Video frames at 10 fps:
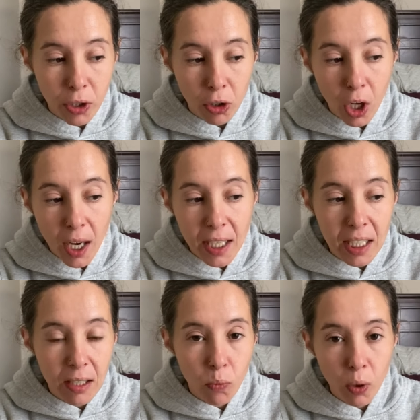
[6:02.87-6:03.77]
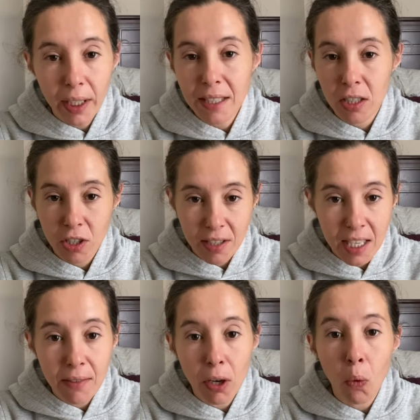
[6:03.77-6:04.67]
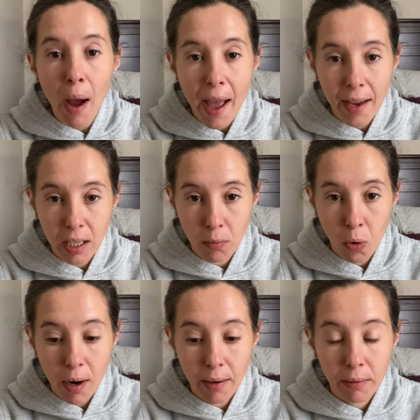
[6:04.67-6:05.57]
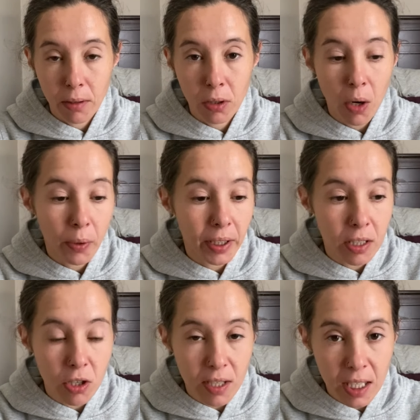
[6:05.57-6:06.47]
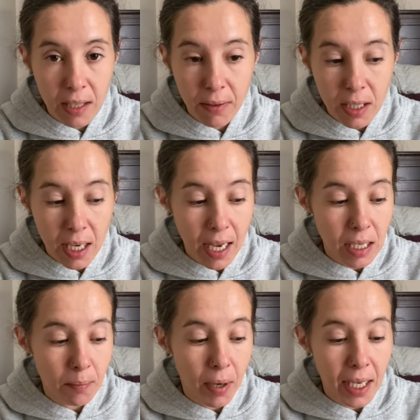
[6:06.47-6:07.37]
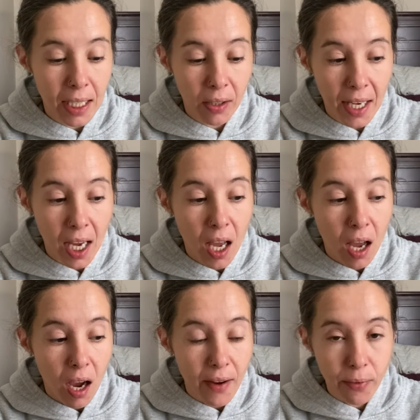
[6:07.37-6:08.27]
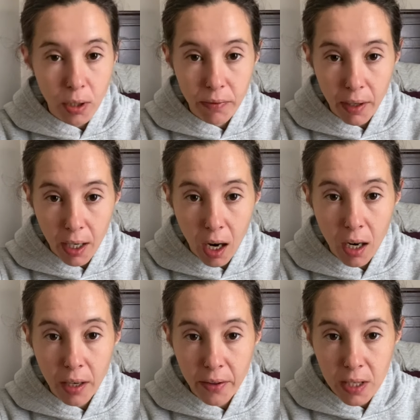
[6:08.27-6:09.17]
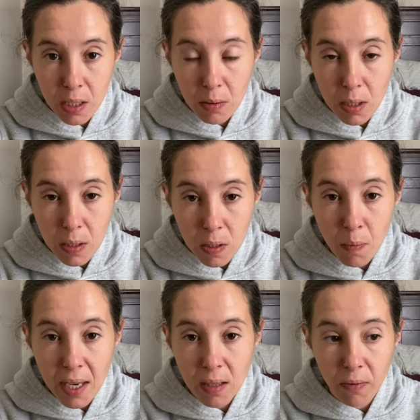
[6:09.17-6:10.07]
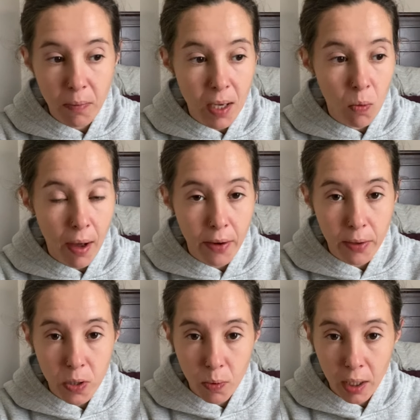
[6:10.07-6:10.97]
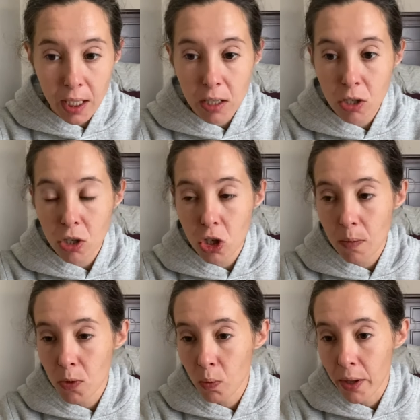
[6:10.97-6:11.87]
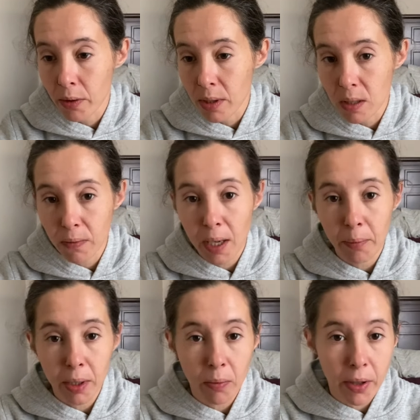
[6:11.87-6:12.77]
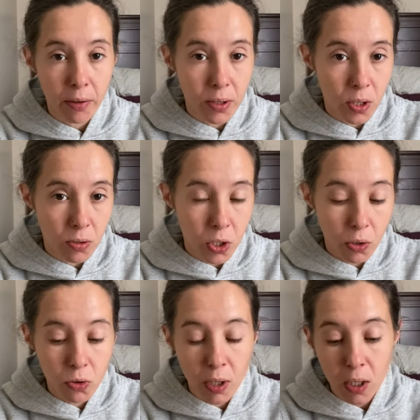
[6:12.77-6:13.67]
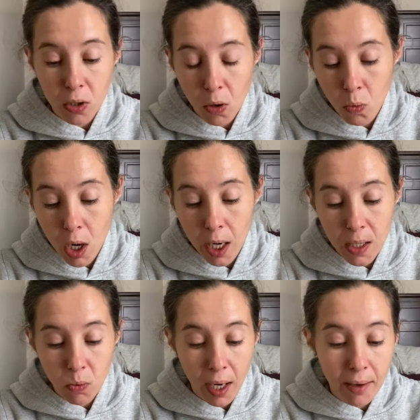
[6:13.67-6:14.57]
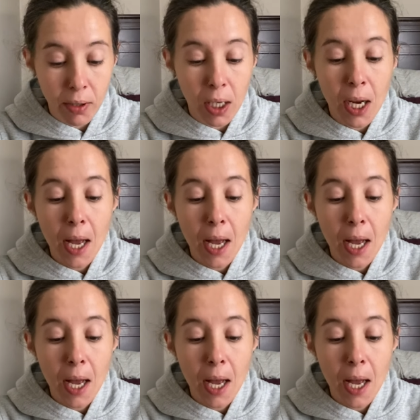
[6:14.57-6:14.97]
you're not willing to just give it away anymore not willing to just give it to anybody. Like I've worked very hard on this, this space of me, whether it's relationships, whether it's family, whether it's our children, it's our work, it's whatever.